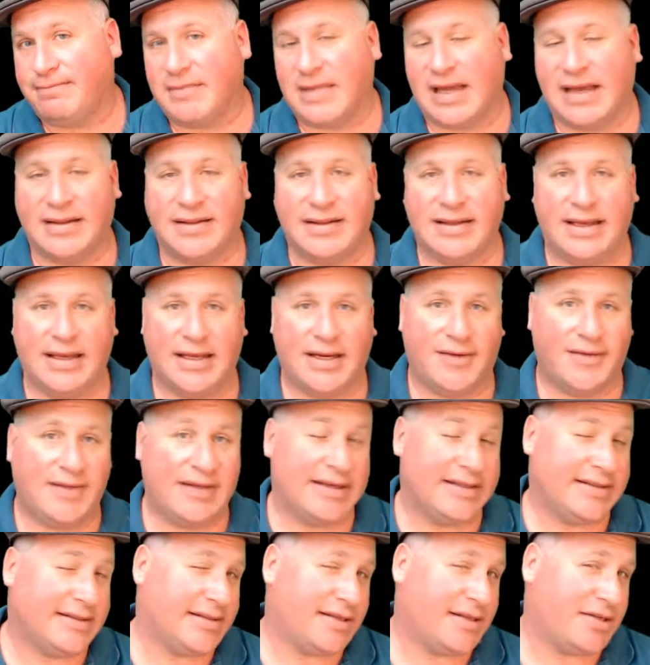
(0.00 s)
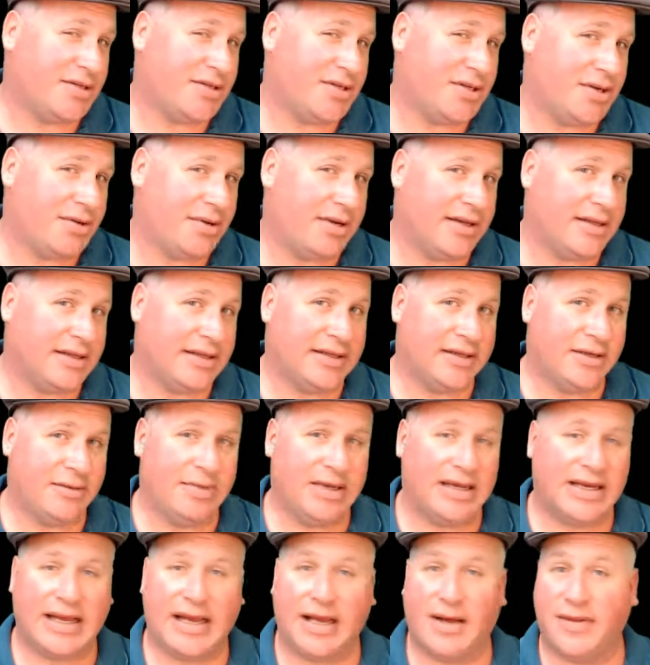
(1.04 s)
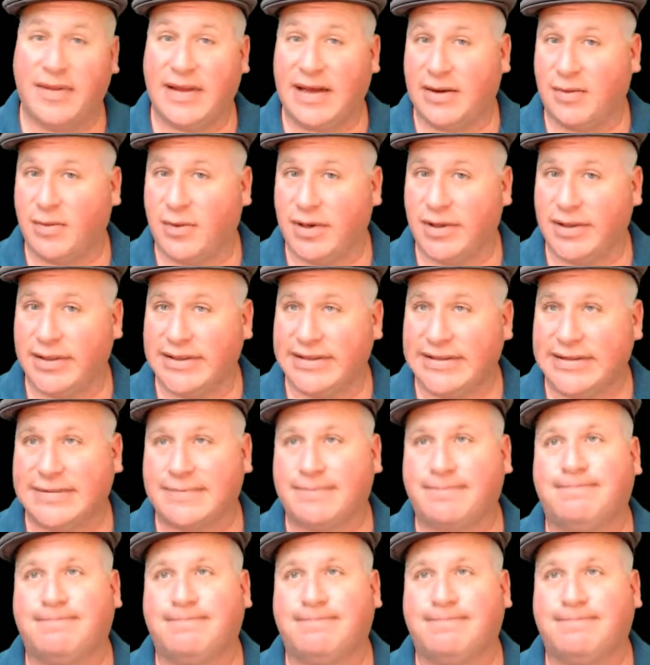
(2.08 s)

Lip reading: At the end of this, I'll show you a little bit how that works.